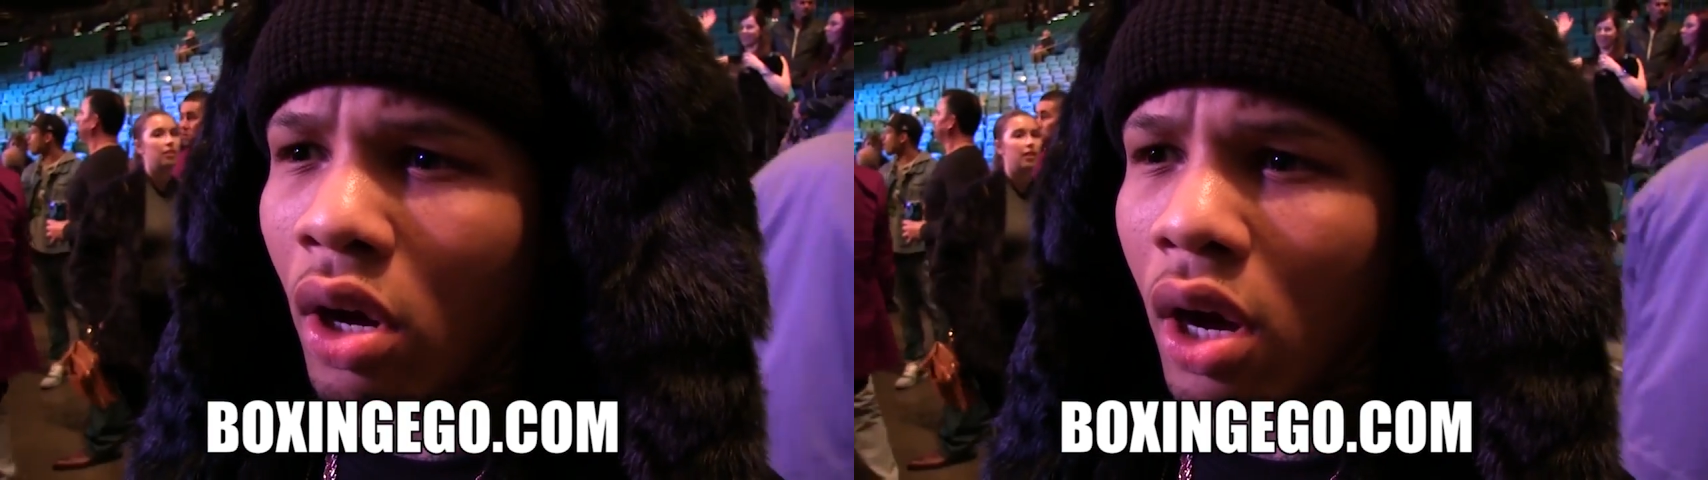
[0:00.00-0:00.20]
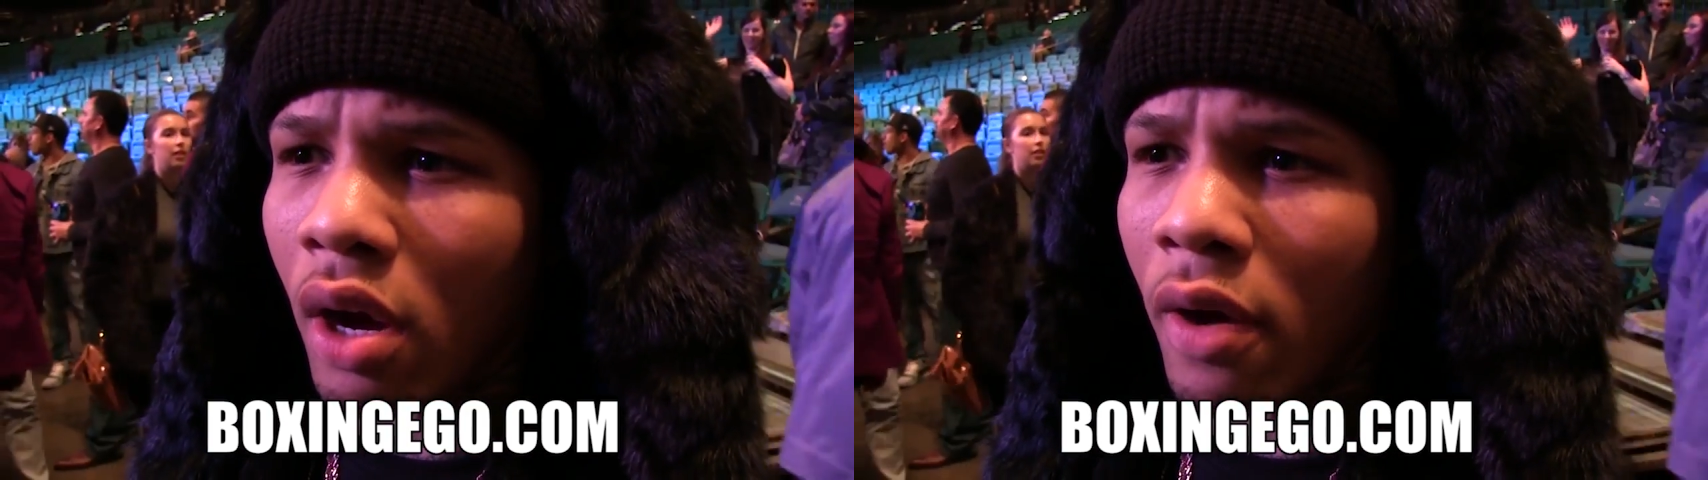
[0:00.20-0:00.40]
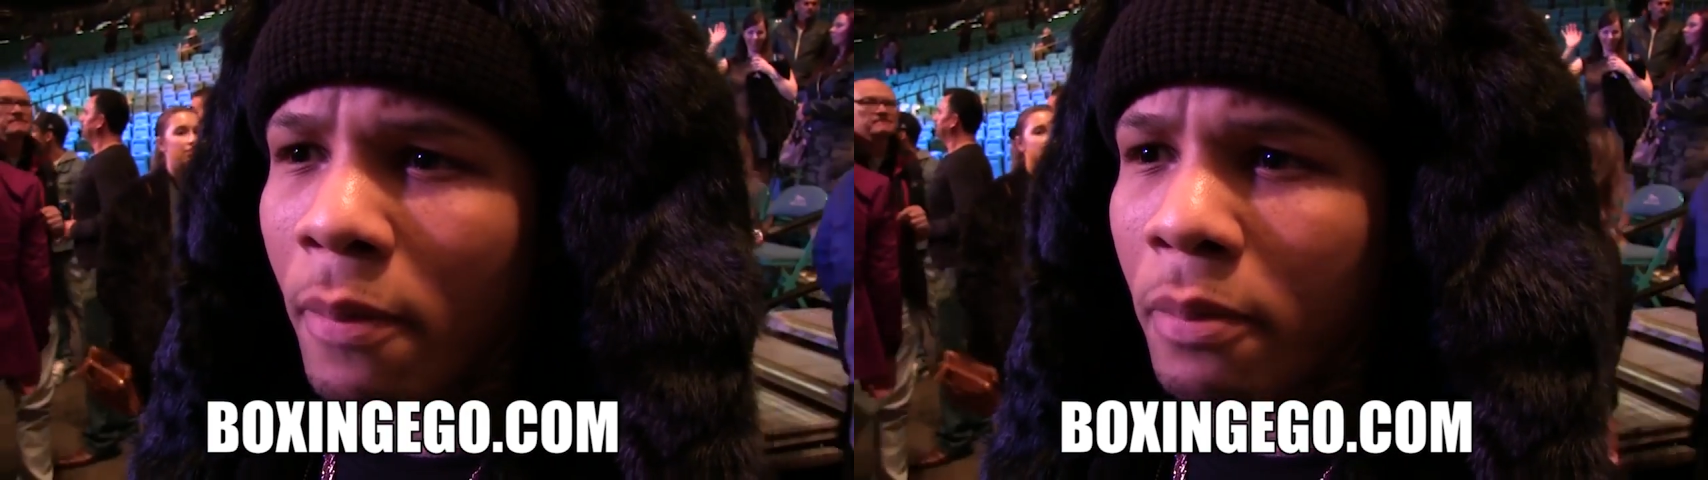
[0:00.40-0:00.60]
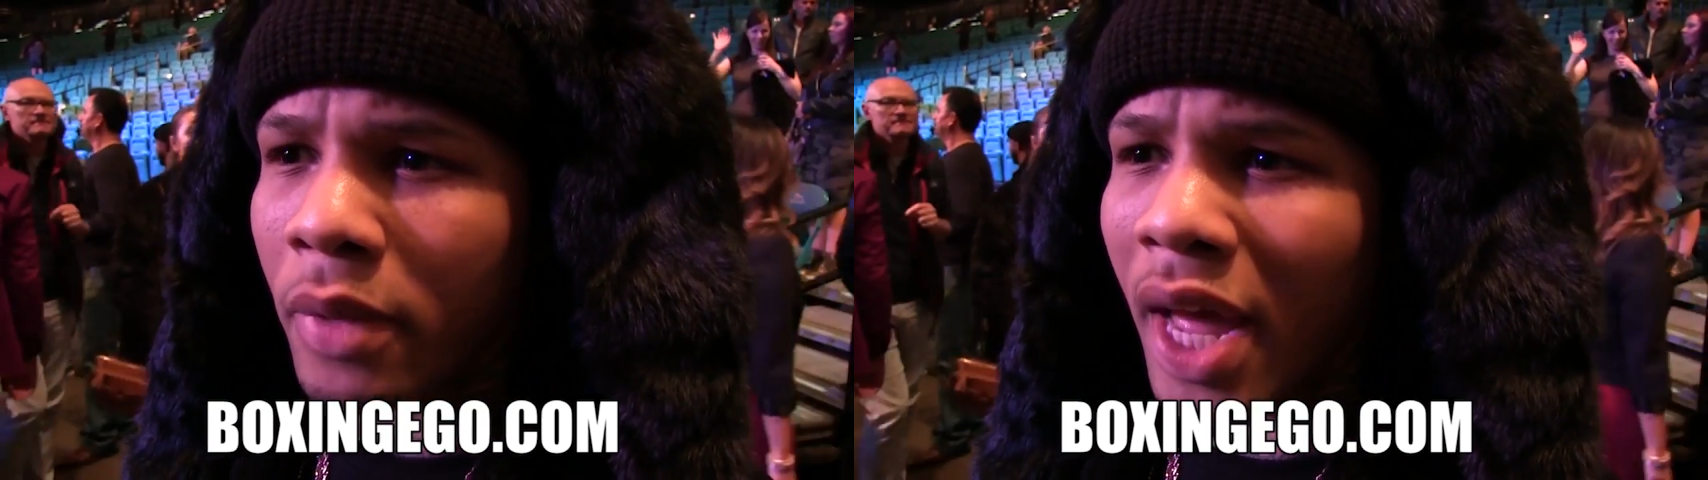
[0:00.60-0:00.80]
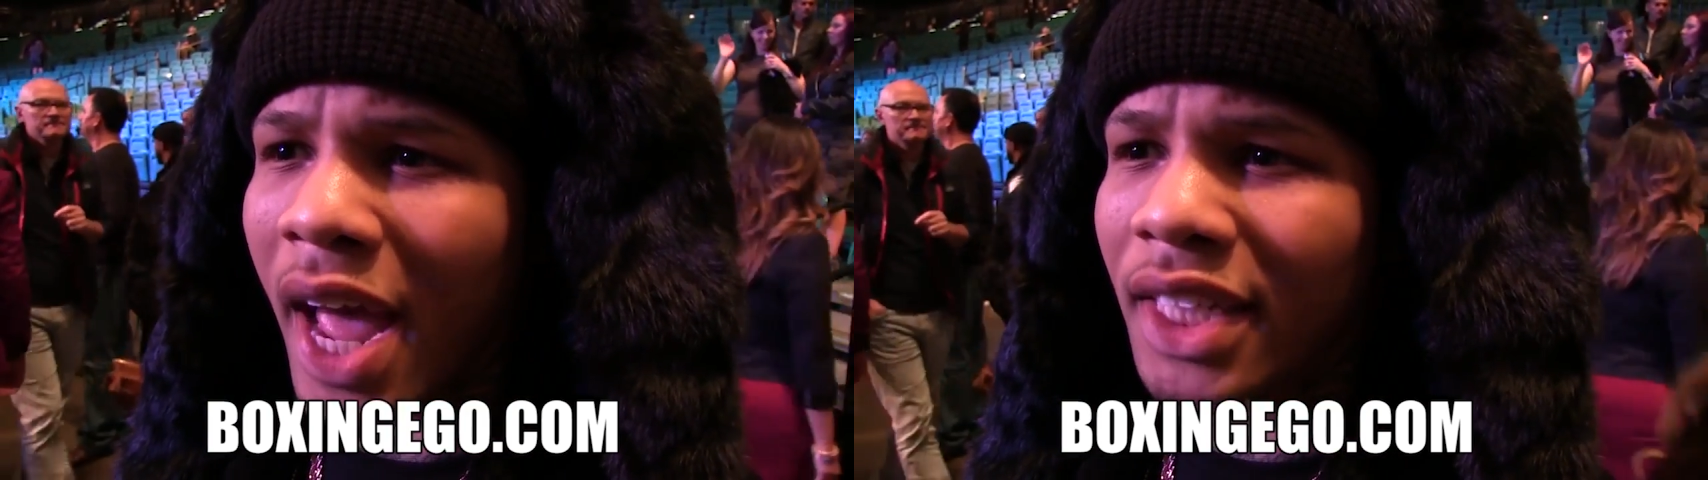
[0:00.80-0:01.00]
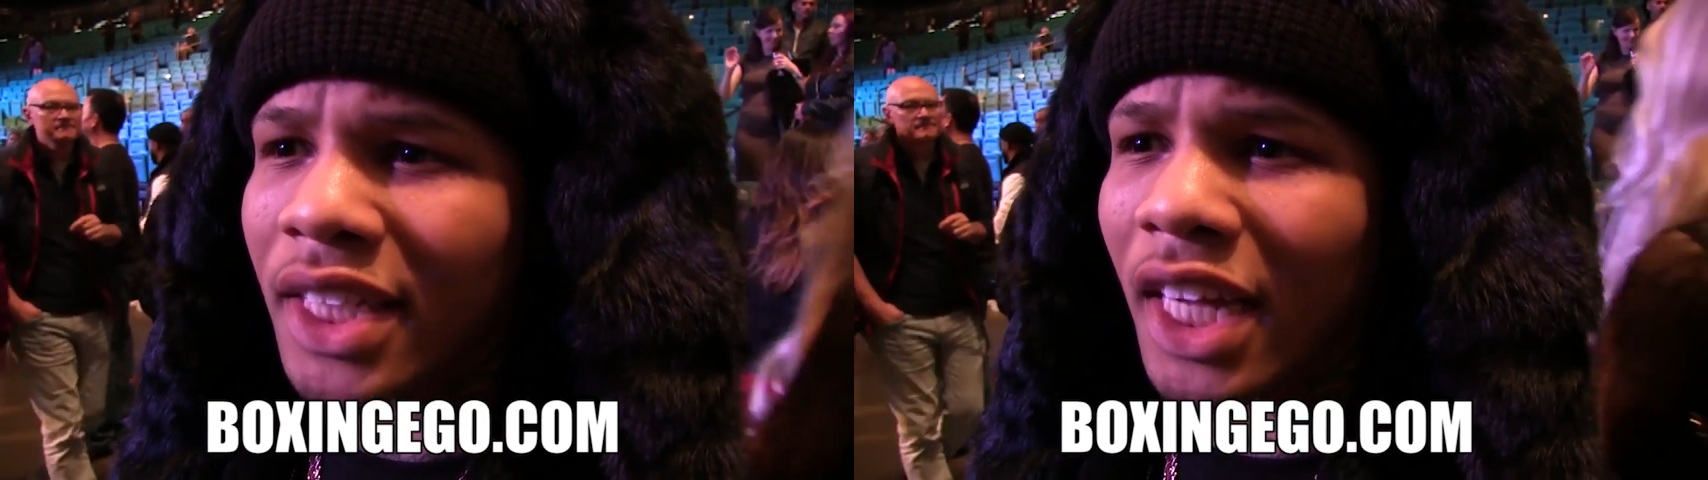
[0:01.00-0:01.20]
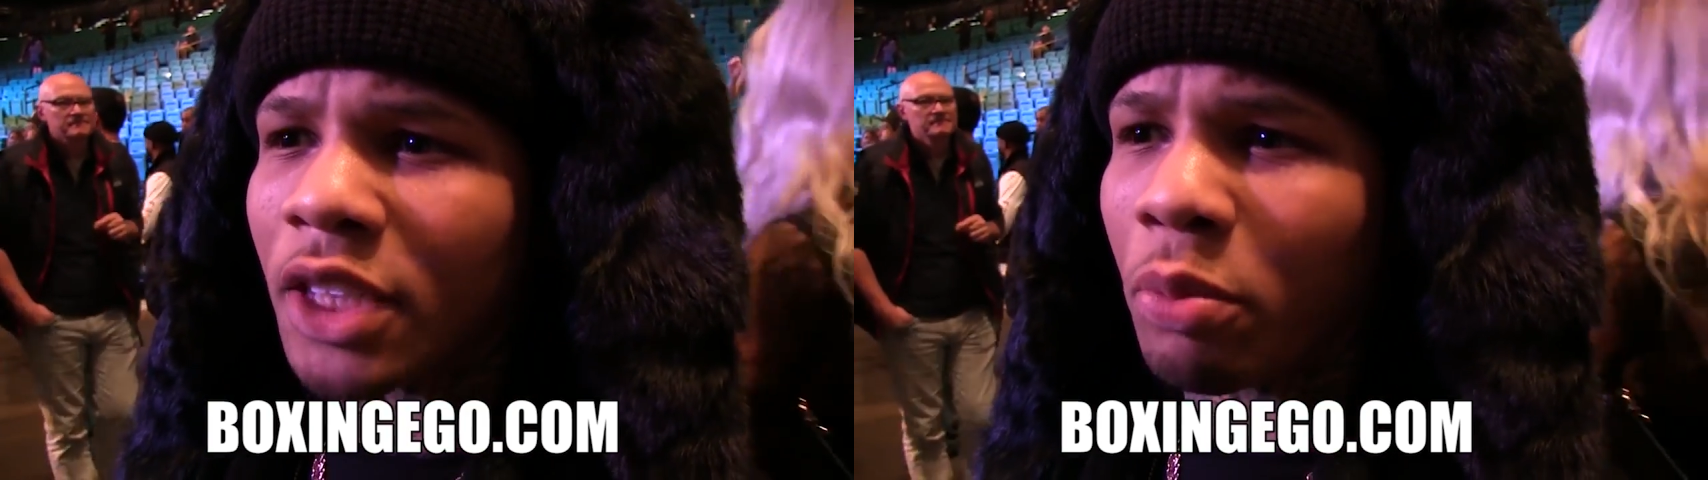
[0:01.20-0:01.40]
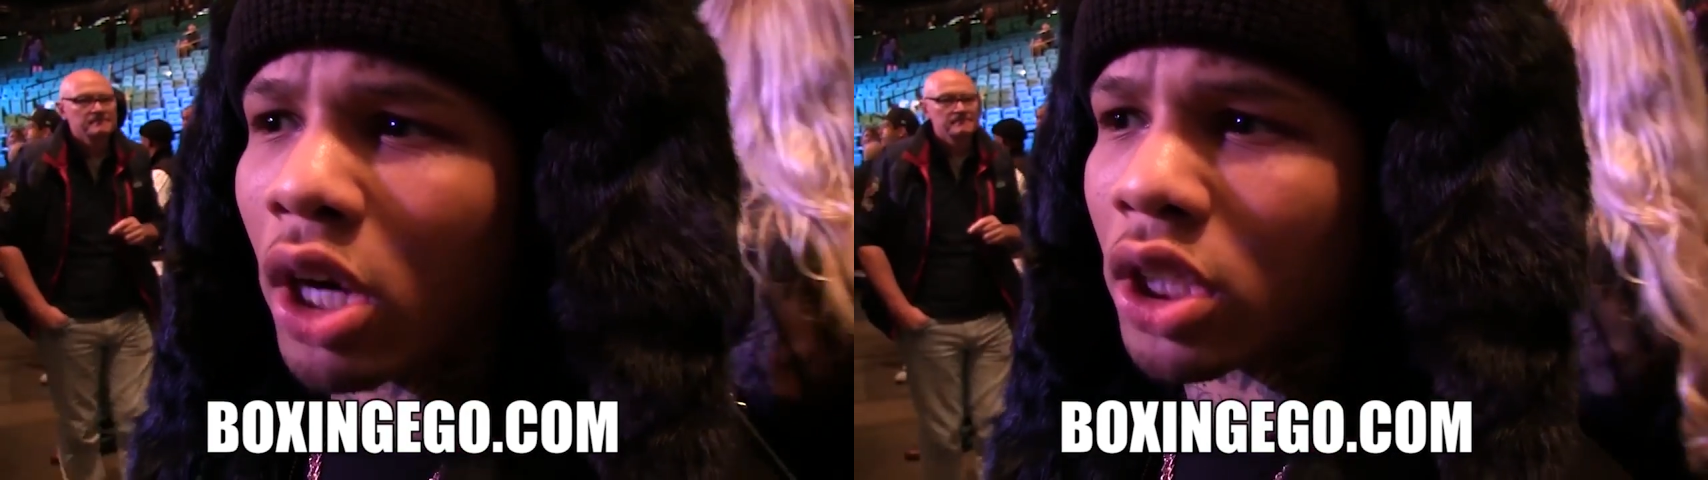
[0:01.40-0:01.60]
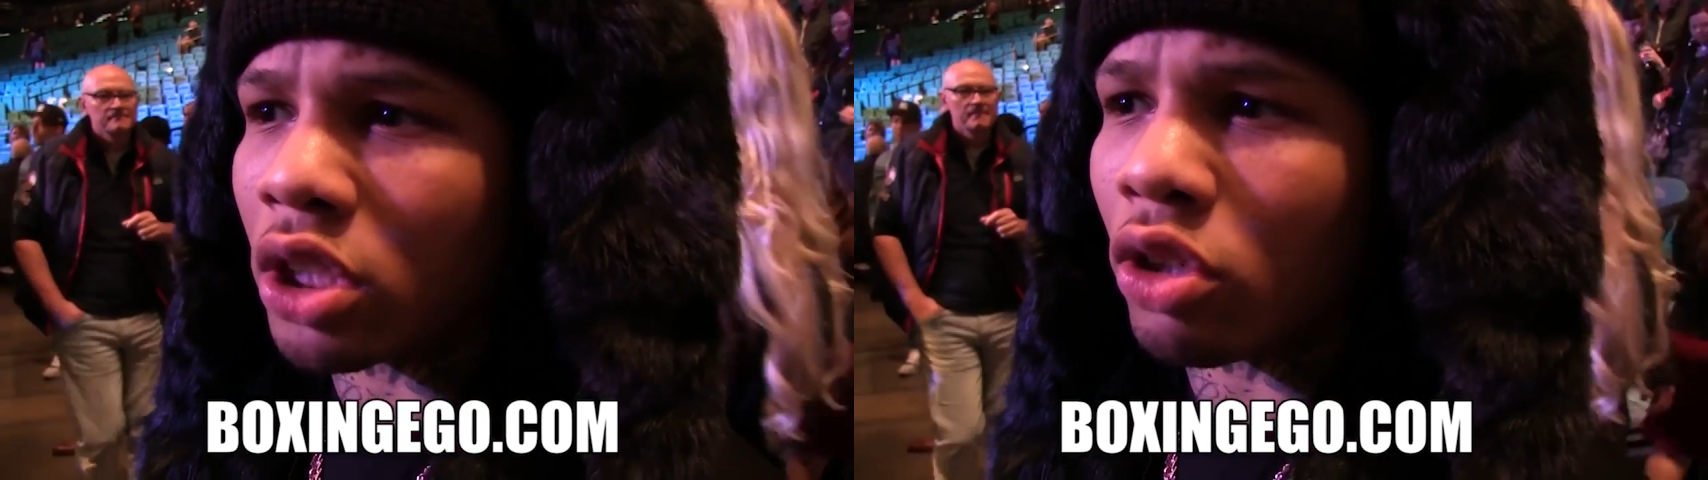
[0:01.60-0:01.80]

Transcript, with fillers: so he said he was moving up